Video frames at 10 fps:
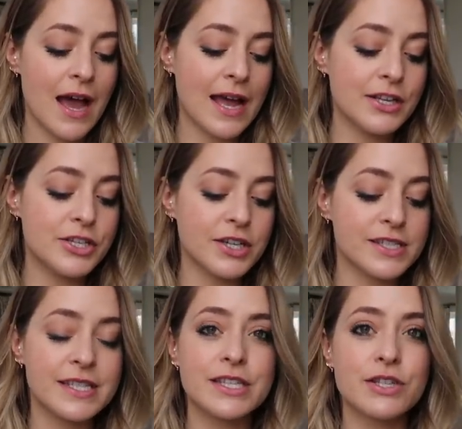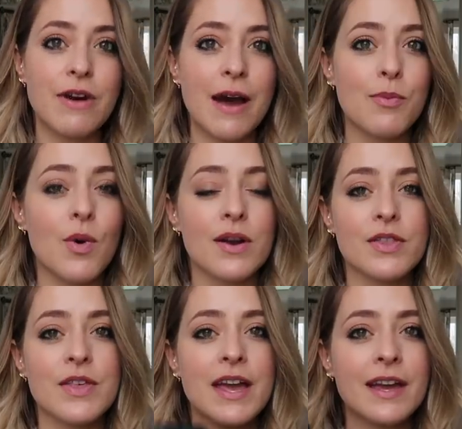and just need to grab
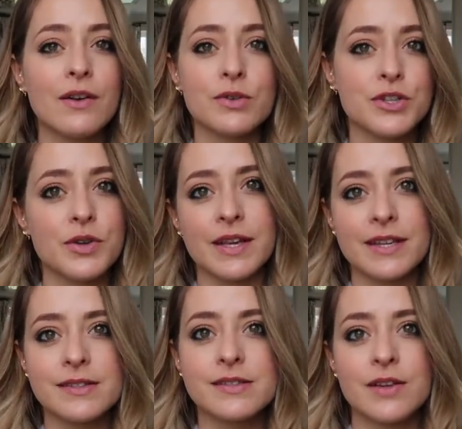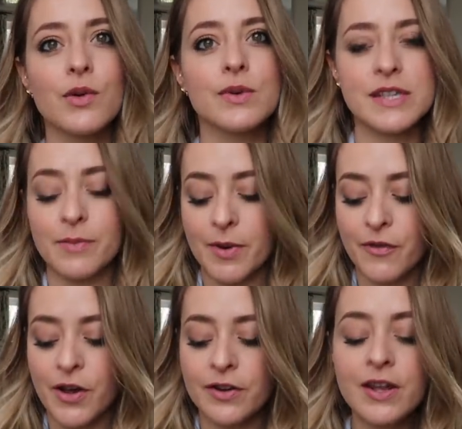one thing or two things, because I always have my
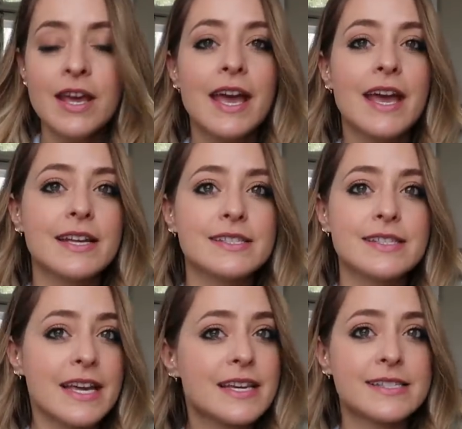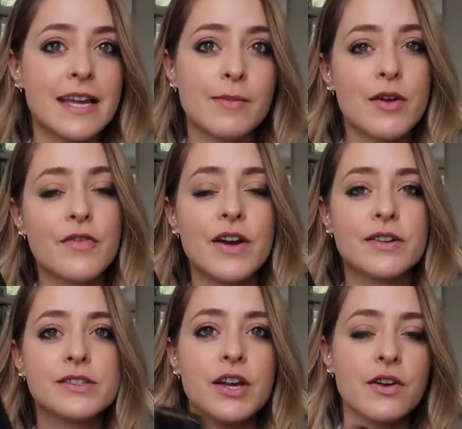phone, it's this and my
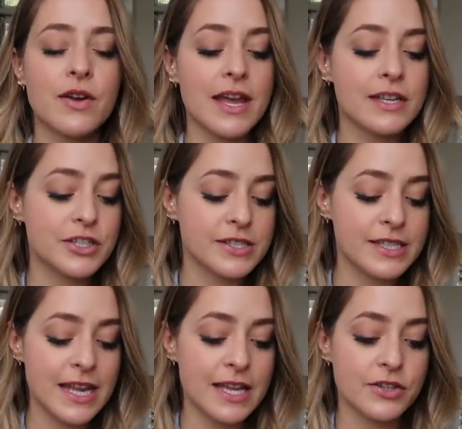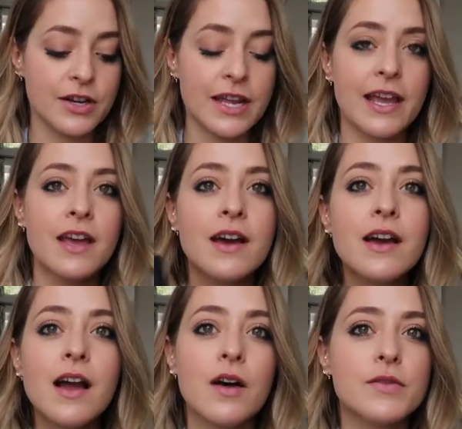phone. So it just literally
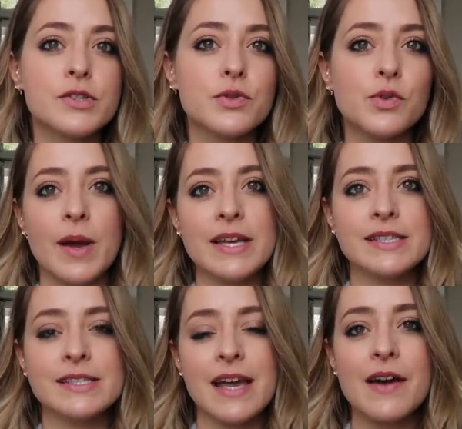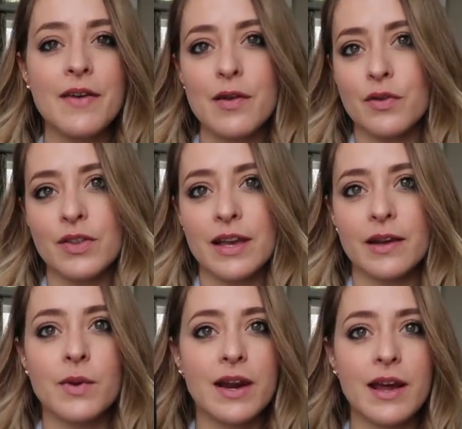covers all bases. I have
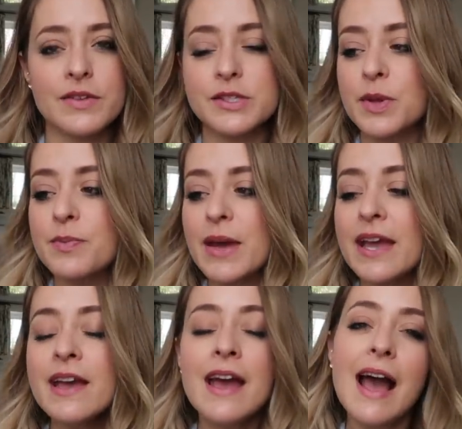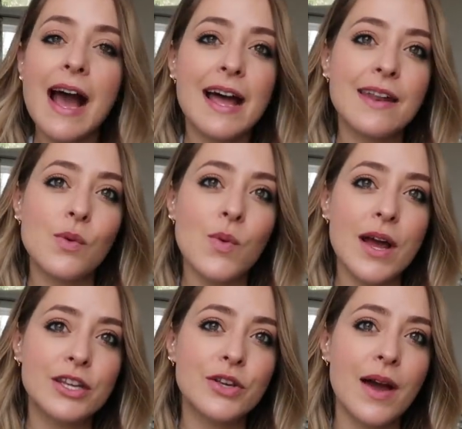everything when I have this with me. And
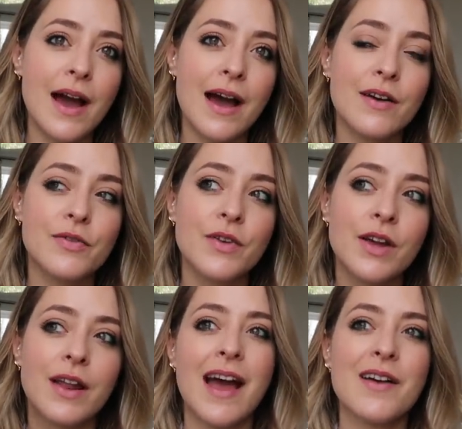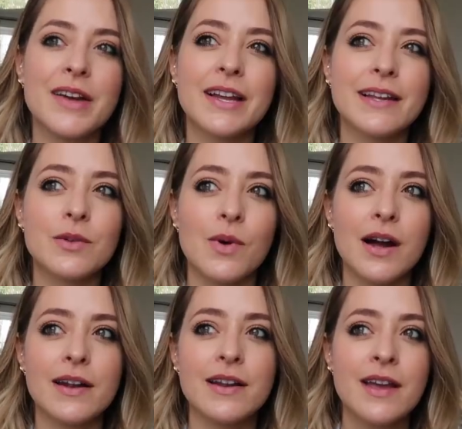when you have, like having a little
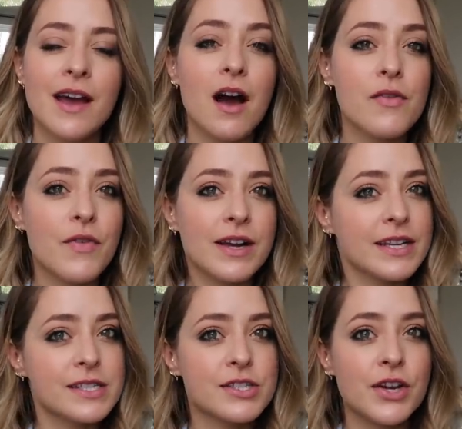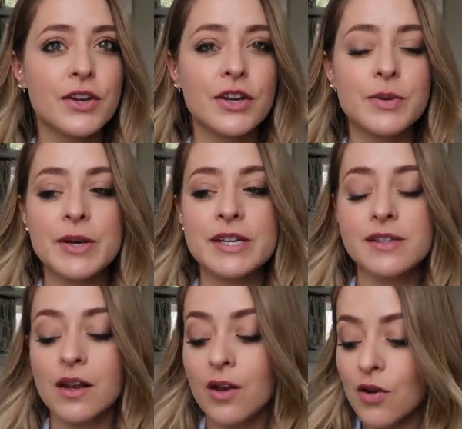one, I find it so good
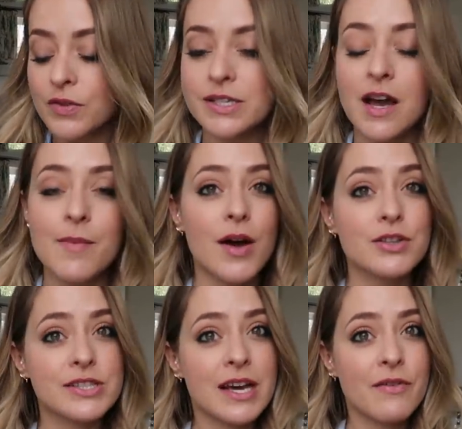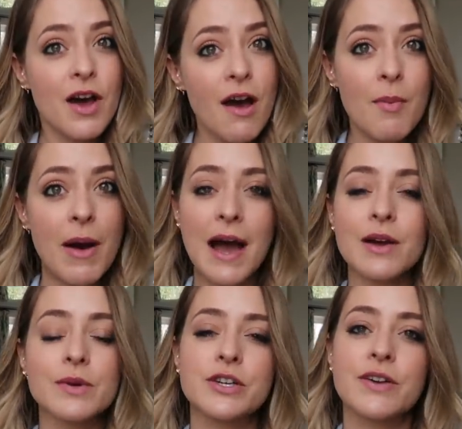because a lot of the time I'll just have her
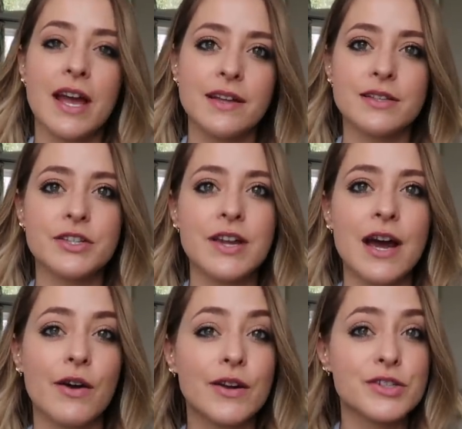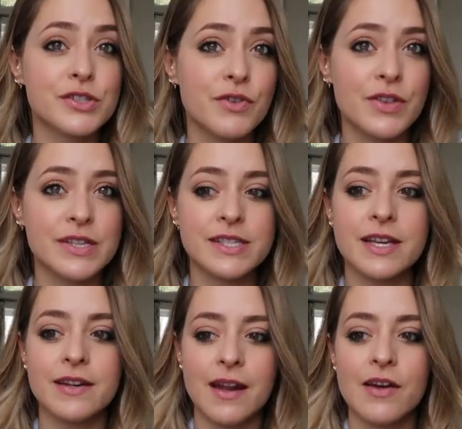bag, which I'll get into now, and I'll just throw this
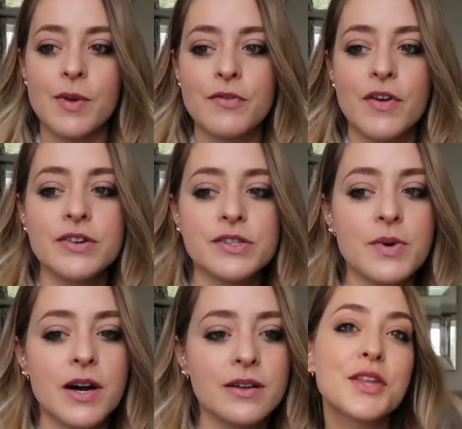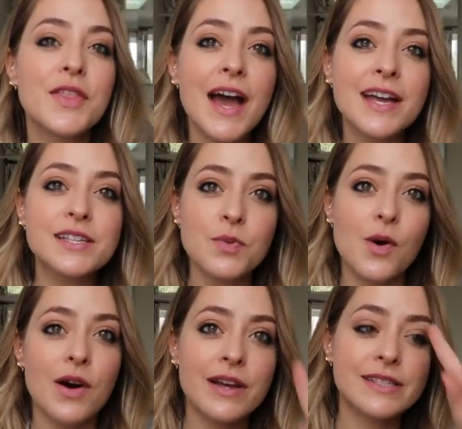in and have my phone as well. So that is
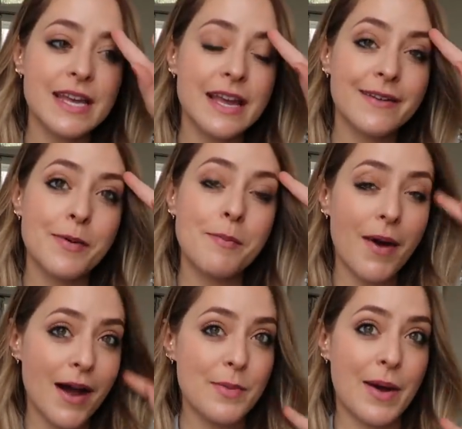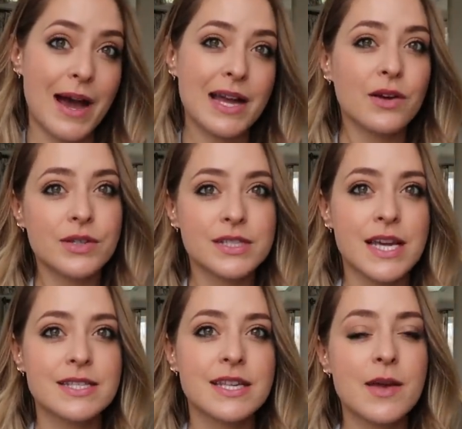what is in my bag on a
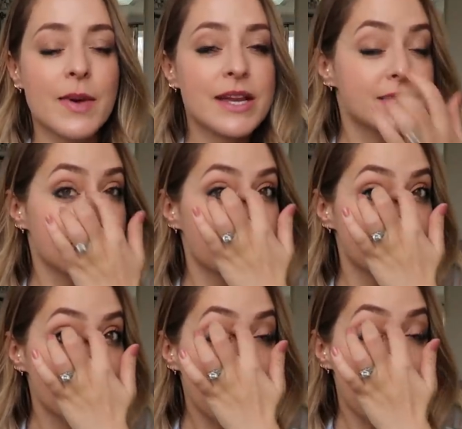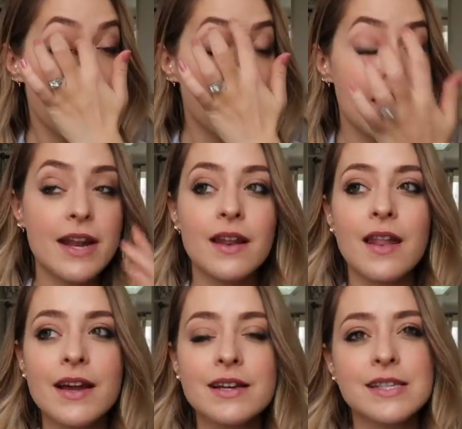day-to-day basis. And then,
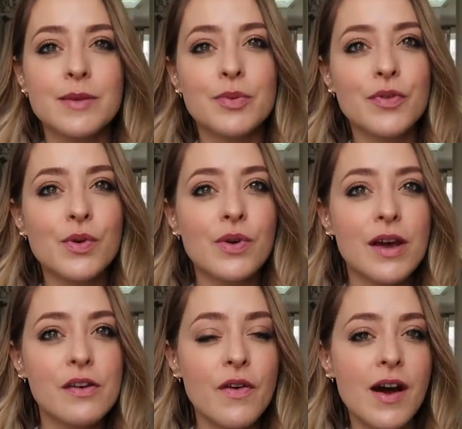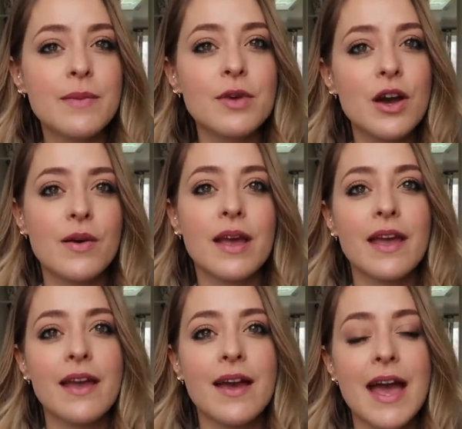like I said before, if I'm
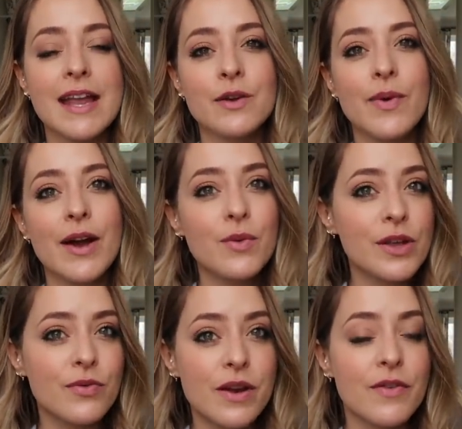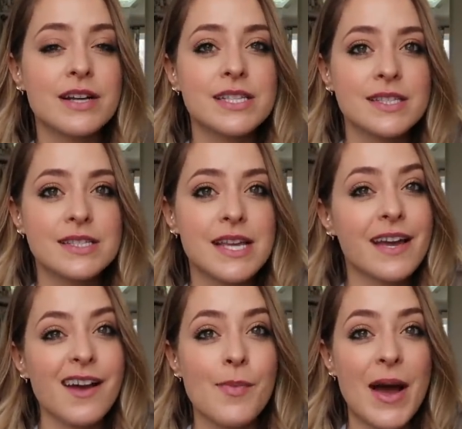going anywhere with River, I tend to
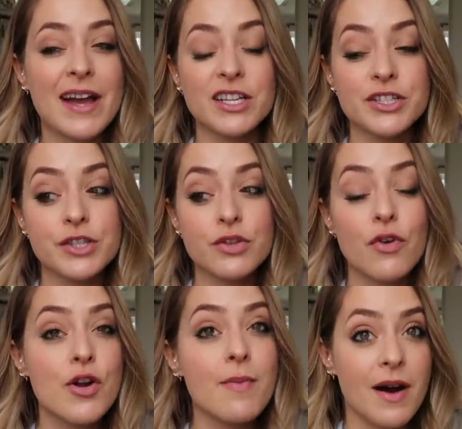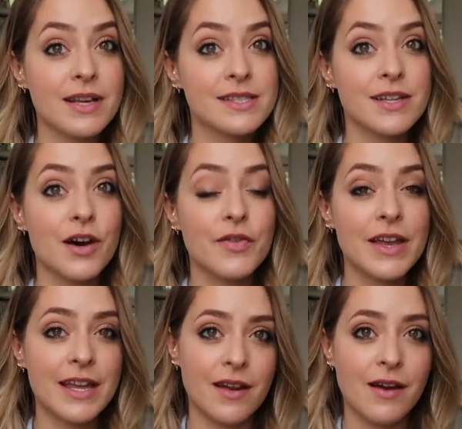take her bag and just throw my stuff
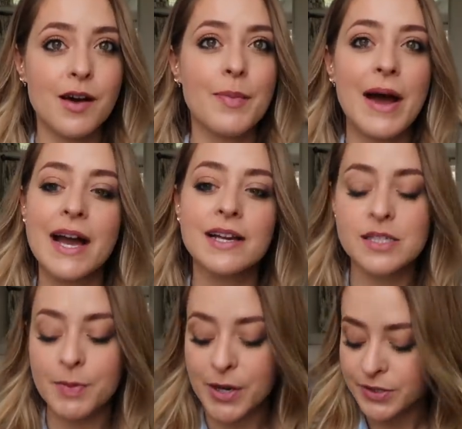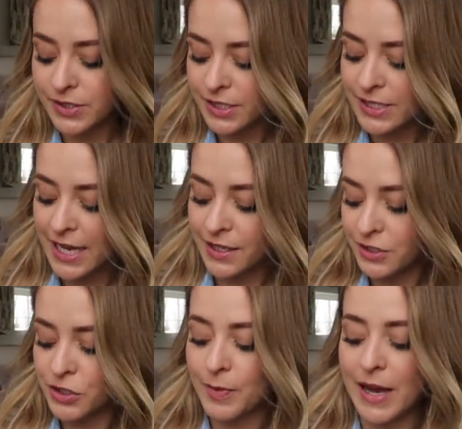in her bag as opposed to
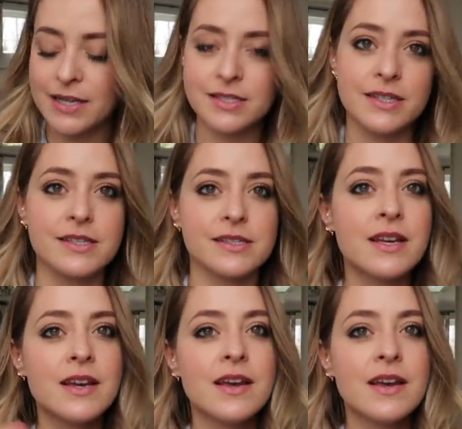take two bags, because